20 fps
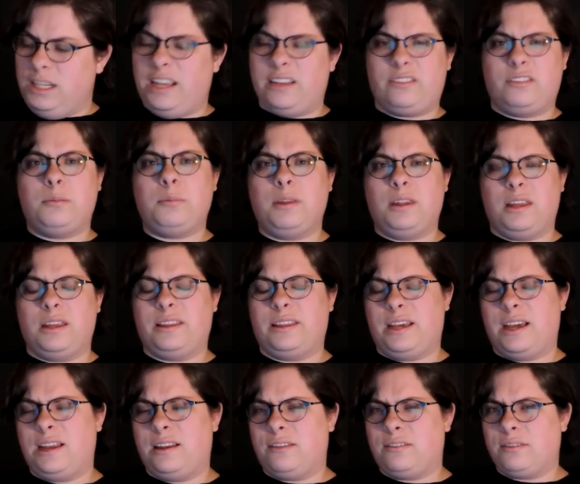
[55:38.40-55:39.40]
yeah, something like
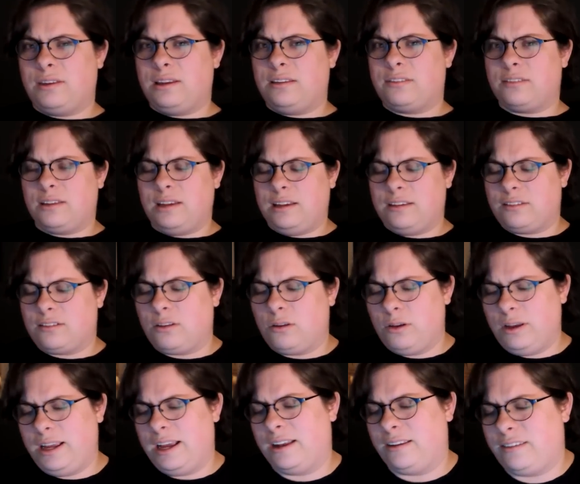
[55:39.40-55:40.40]
that. It's it's it's
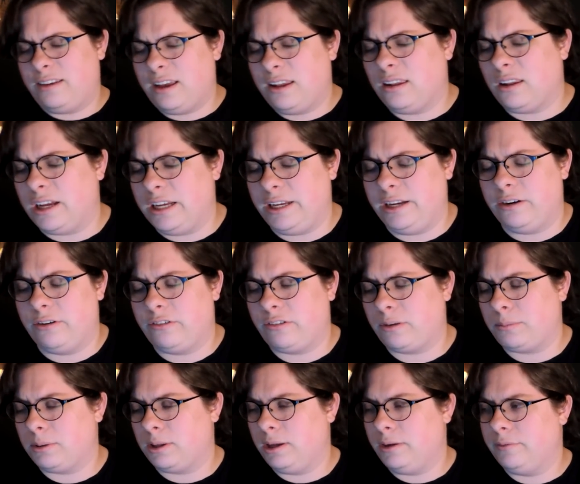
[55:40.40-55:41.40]
close. Yeah, ten light
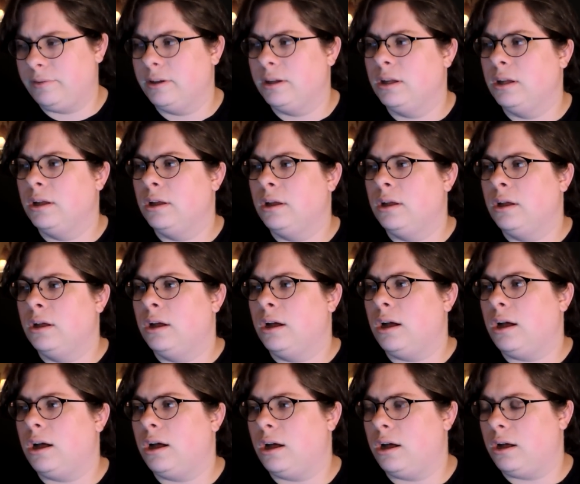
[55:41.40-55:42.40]
years, I believe.
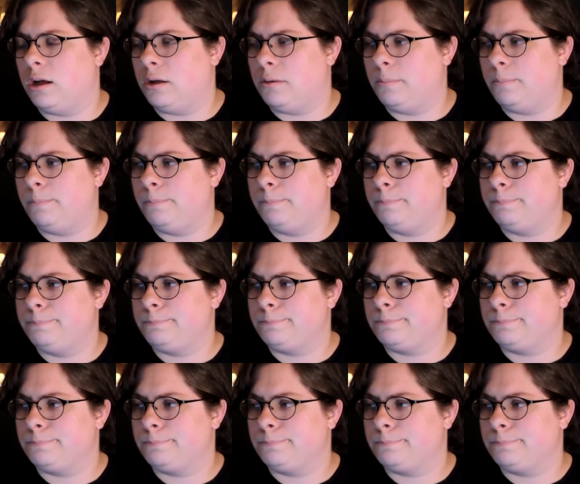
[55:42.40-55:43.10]
Um,